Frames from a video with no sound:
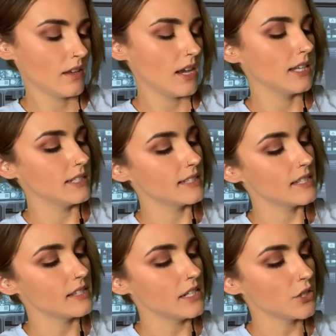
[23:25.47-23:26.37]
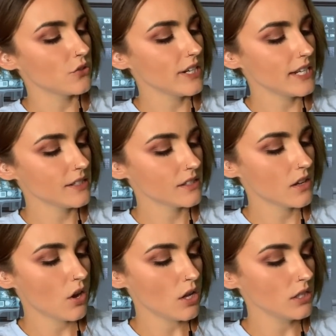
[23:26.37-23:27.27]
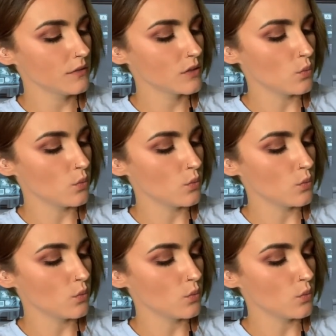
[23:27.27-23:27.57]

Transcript: And it says the ingredients: olives,